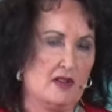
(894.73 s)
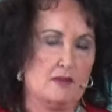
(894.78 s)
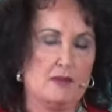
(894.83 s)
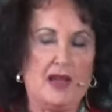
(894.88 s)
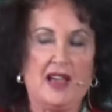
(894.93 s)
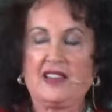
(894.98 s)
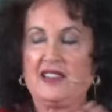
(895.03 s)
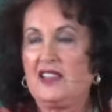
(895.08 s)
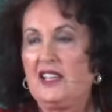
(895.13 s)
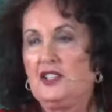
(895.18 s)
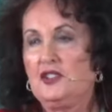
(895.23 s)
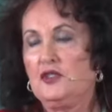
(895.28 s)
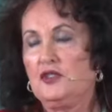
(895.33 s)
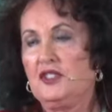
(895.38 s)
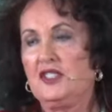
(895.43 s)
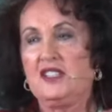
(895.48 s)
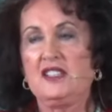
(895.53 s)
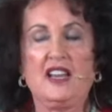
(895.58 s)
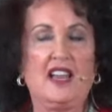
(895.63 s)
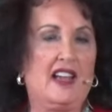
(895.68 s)
Back then, you
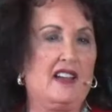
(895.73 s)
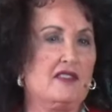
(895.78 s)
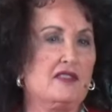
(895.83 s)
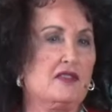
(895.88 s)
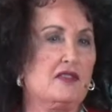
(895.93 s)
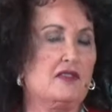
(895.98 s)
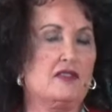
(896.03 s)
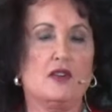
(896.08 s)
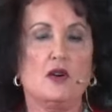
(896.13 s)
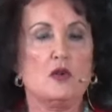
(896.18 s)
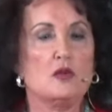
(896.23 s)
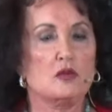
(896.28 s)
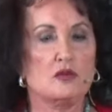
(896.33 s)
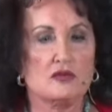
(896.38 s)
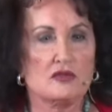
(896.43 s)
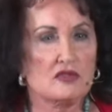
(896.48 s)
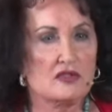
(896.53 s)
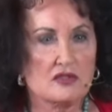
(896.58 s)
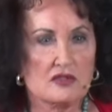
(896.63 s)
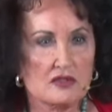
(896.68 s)
didn't have
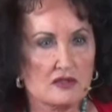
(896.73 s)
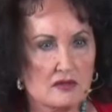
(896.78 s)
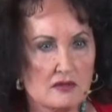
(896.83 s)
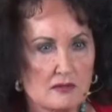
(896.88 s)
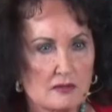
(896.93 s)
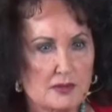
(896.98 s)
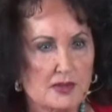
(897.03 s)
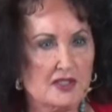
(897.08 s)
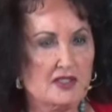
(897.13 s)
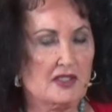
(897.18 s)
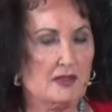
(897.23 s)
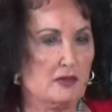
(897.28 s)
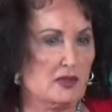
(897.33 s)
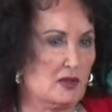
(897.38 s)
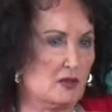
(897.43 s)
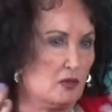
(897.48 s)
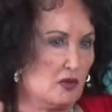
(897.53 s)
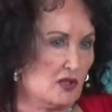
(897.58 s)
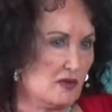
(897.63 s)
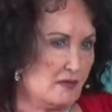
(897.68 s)
phones, but it
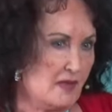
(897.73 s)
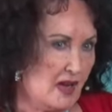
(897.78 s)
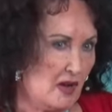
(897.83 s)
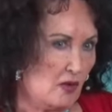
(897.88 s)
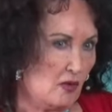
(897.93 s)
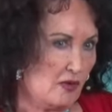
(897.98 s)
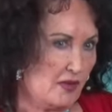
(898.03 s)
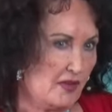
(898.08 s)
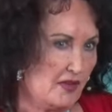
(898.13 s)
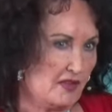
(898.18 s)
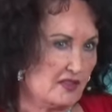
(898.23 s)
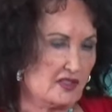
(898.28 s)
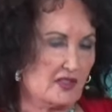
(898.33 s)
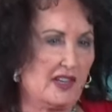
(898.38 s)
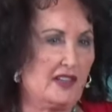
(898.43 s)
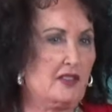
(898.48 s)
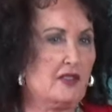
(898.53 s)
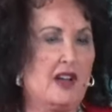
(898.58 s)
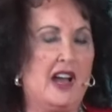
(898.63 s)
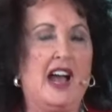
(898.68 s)
was word of mouth. So I
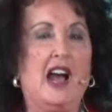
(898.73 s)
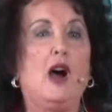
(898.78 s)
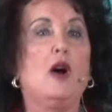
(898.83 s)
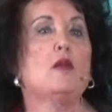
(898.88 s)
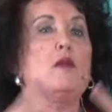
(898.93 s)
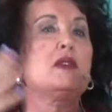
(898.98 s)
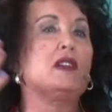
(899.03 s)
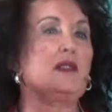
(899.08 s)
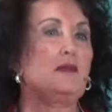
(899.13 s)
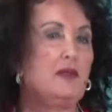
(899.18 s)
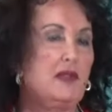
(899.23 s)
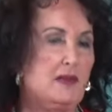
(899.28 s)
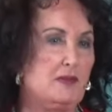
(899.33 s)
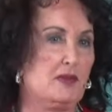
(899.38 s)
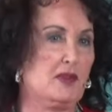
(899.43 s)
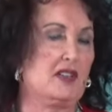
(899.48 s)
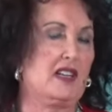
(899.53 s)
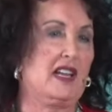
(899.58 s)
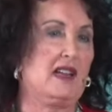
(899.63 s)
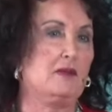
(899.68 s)
don't know how many
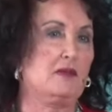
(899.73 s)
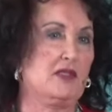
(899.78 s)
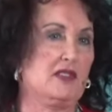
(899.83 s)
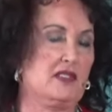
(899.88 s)
people came to